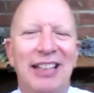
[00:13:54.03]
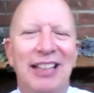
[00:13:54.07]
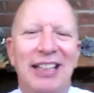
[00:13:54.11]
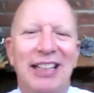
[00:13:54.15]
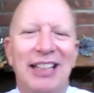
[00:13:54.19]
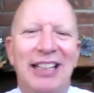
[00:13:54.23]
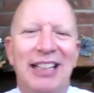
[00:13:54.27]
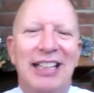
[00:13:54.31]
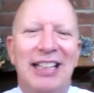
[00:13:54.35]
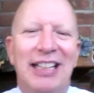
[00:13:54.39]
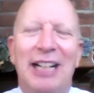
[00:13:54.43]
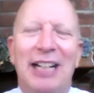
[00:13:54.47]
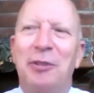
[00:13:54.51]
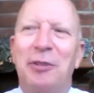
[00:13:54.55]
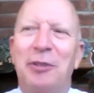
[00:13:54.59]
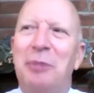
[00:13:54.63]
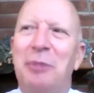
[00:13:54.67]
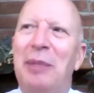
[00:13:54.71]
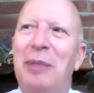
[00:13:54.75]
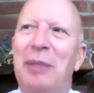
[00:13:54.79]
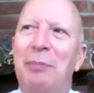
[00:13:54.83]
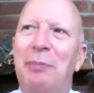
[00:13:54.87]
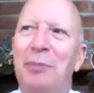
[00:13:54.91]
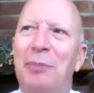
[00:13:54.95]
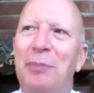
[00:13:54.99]
I
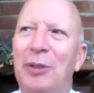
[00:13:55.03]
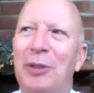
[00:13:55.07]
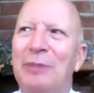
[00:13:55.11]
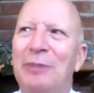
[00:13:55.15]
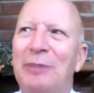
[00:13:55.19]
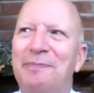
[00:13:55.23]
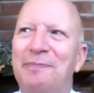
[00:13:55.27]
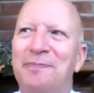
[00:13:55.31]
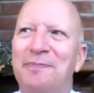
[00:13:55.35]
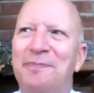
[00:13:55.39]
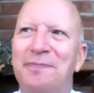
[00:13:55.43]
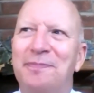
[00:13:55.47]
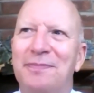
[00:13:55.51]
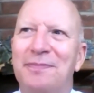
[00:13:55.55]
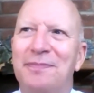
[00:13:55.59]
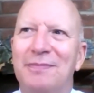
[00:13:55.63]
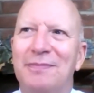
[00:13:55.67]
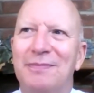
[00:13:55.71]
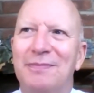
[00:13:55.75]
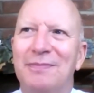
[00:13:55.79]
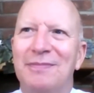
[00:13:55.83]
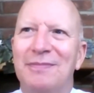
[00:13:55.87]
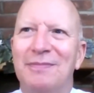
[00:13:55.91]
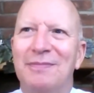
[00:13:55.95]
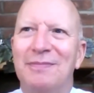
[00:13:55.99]
remember
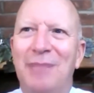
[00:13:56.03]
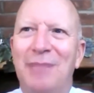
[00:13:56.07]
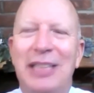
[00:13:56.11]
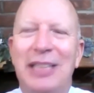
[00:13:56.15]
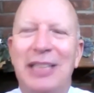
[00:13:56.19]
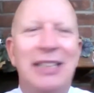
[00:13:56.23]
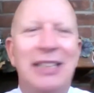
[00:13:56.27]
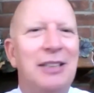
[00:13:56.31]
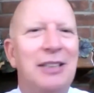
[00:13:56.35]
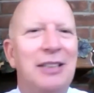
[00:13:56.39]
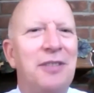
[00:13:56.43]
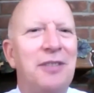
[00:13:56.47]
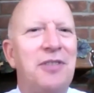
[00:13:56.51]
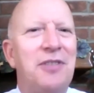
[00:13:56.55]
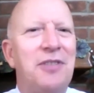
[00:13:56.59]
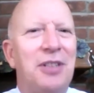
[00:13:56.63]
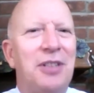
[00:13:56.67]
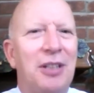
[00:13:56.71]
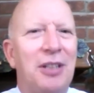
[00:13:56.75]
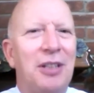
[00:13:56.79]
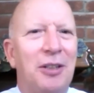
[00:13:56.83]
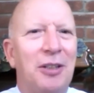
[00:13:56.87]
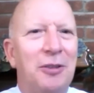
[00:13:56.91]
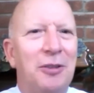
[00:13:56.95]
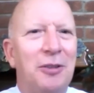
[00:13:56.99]
many years
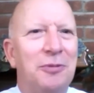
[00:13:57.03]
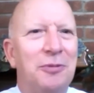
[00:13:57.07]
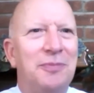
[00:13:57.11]
ago,